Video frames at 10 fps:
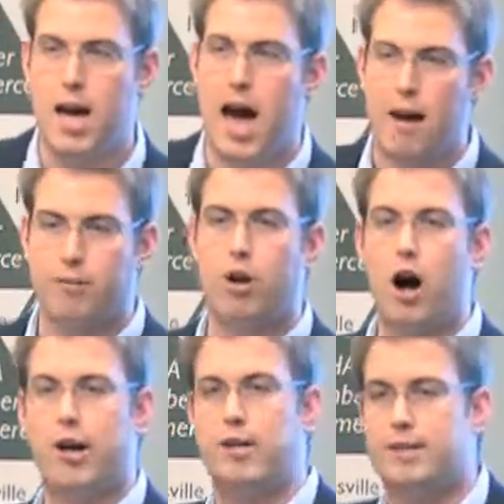Every
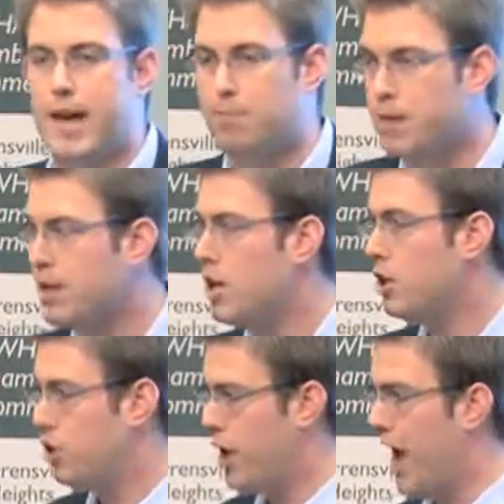audience segment
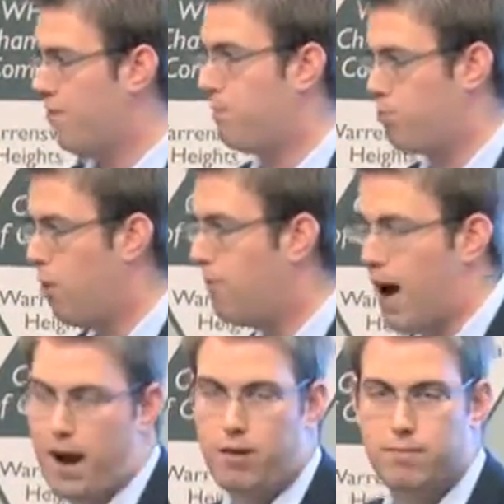should have a
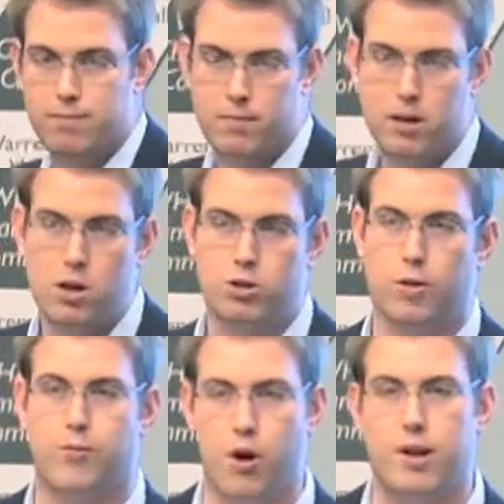profile.
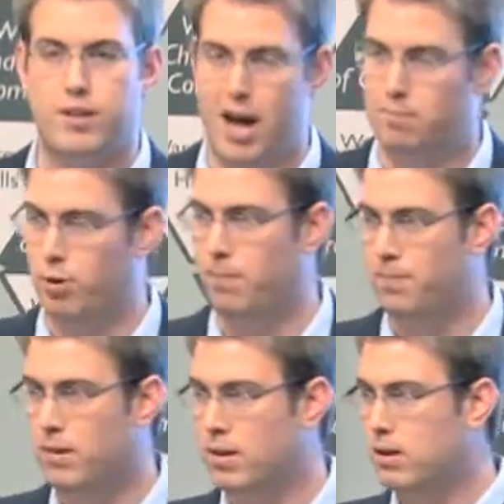So for example,
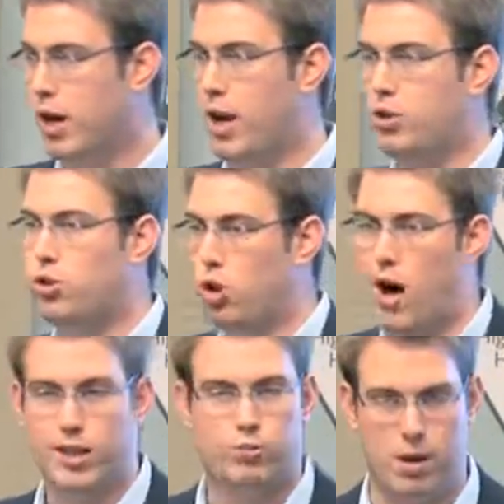Ladies Who
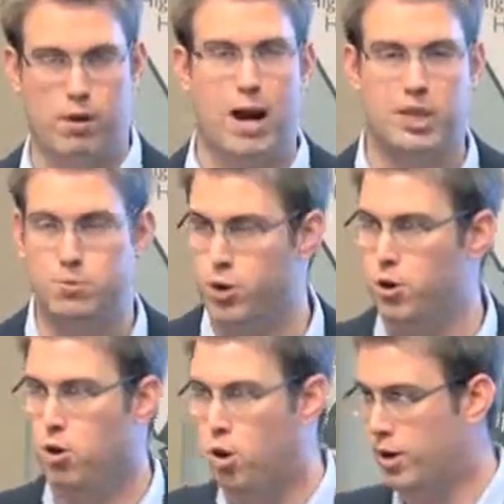Launch, Women
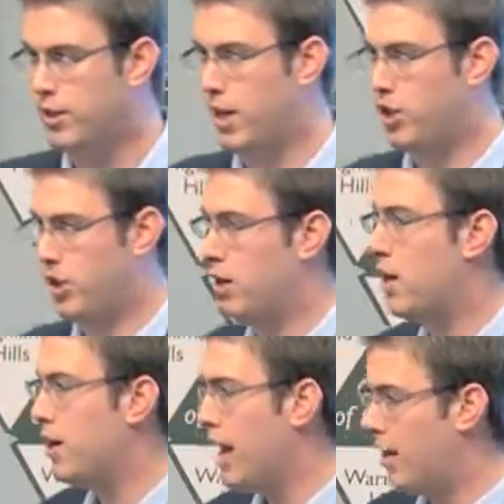Entrepreneur Organization,
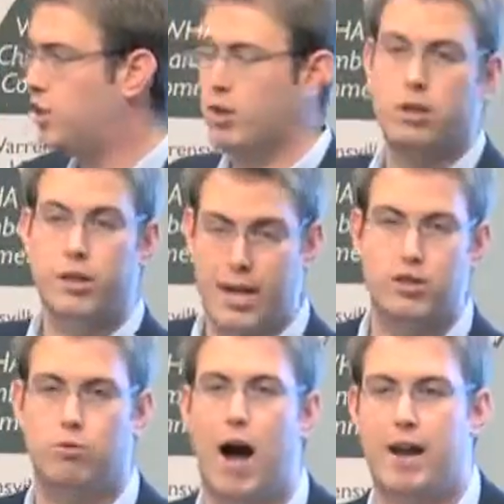
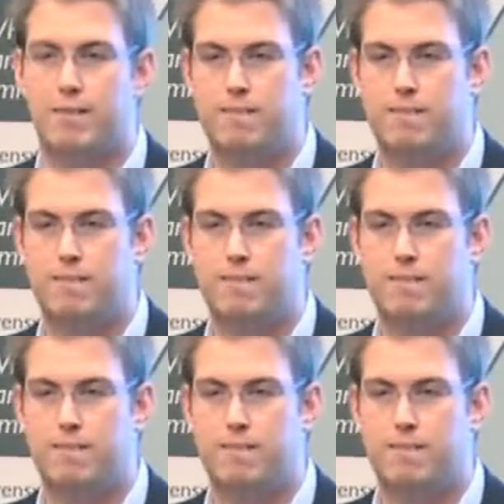nationwide.